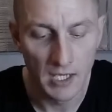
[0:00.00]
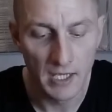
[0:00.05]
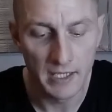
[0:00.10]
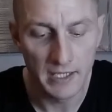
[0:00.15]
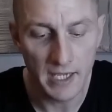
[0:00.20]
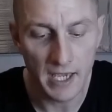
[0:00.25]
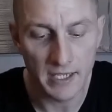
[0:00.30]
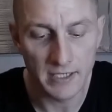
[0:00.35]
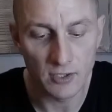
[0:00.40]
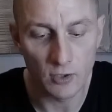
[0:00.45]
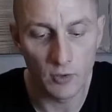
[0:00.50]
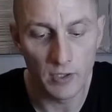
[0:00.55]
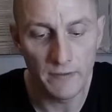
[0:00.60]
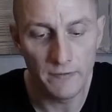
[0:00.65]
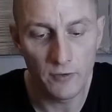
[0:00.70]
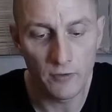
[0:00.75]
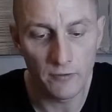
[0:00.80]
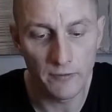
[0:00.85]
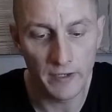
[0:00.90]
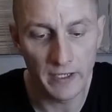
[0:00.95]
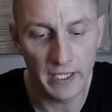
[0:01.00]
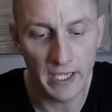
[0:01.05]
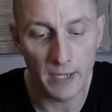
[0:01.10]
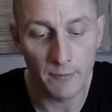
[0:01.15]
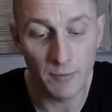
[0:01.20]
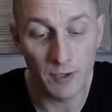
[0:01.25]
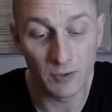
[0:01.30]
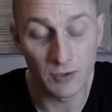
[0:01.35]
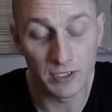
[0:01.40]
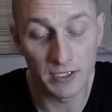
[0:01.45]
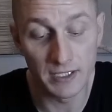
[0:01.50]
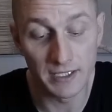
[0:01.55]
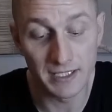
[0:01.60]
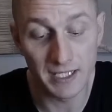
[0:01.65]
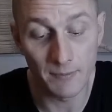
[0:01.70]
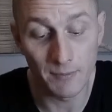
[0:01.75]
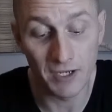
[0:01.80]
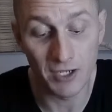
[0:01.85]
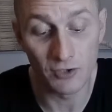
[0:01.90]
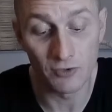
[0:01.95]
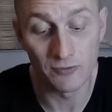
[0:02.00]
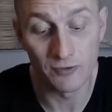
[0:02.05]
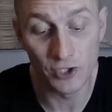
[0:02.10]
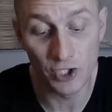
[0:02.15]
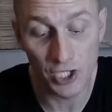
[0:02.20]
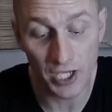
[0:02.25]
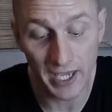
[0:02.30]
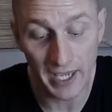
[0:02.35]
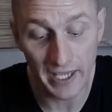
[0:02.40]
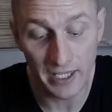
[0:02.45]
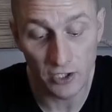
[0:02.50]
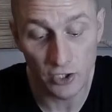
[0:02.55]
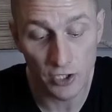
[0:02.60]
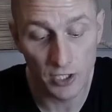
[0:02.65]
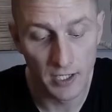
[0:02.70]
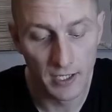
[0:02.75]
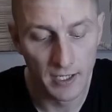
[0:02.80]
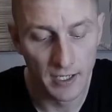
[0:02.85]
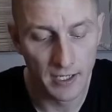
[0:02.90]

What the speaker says: yeah. So if you're thinking about some kind of change,